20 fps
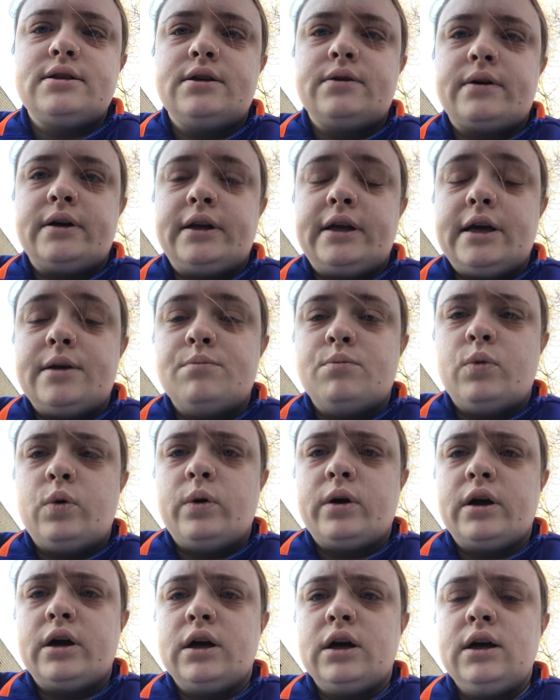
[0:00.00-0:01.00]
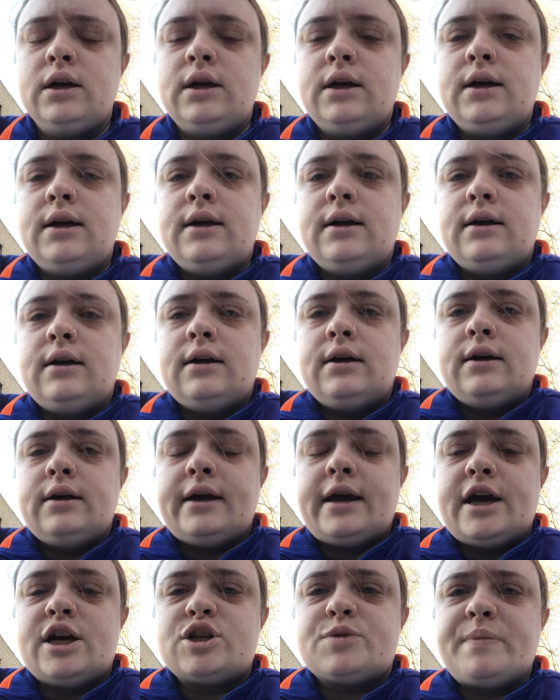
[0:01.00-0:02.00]
You can get more
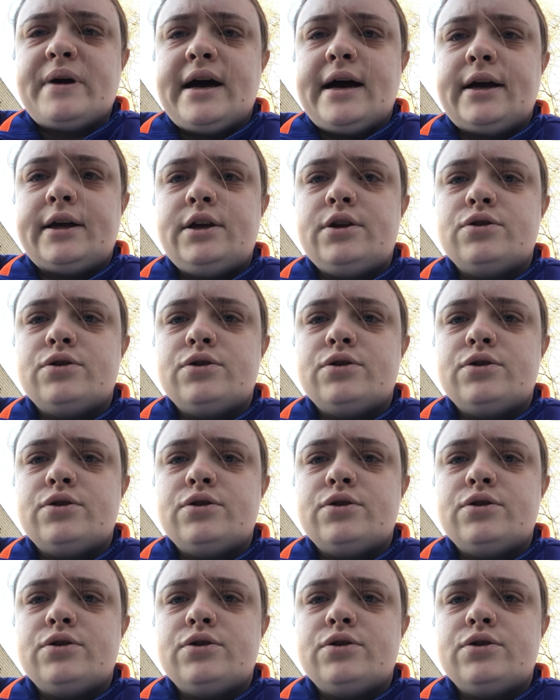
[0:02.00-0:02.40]
cash back